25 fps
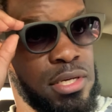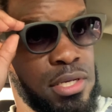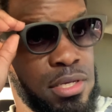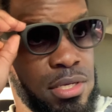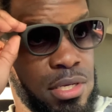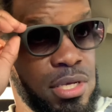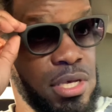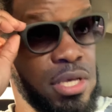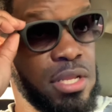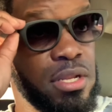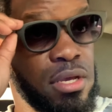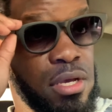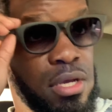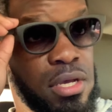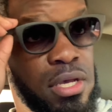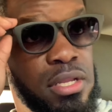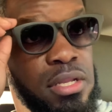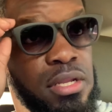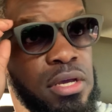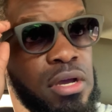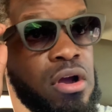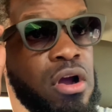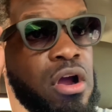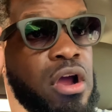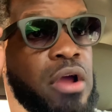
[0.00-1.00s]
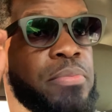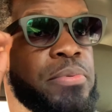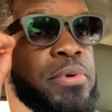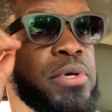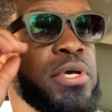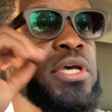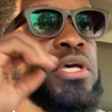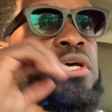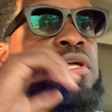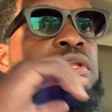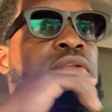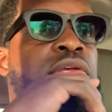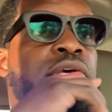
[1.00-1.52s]
in the
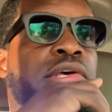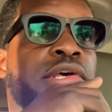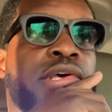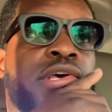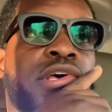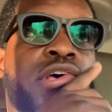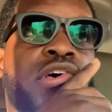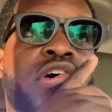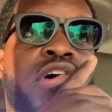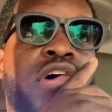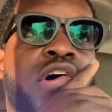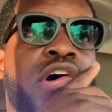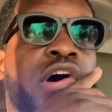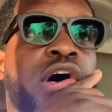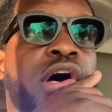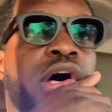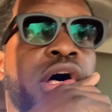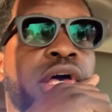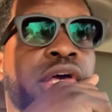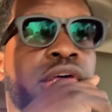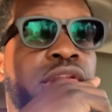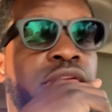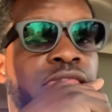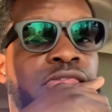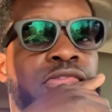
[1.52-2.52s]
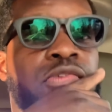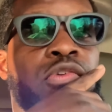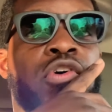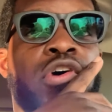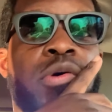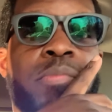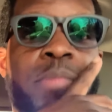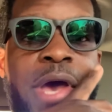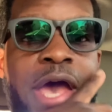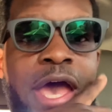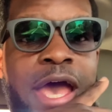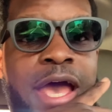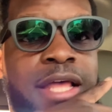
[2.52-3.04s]
carpet, in the floor
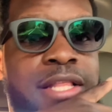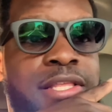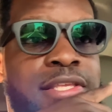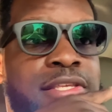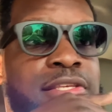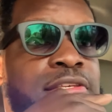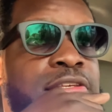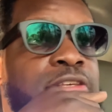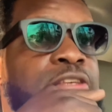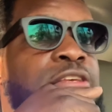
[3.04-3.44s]
mats,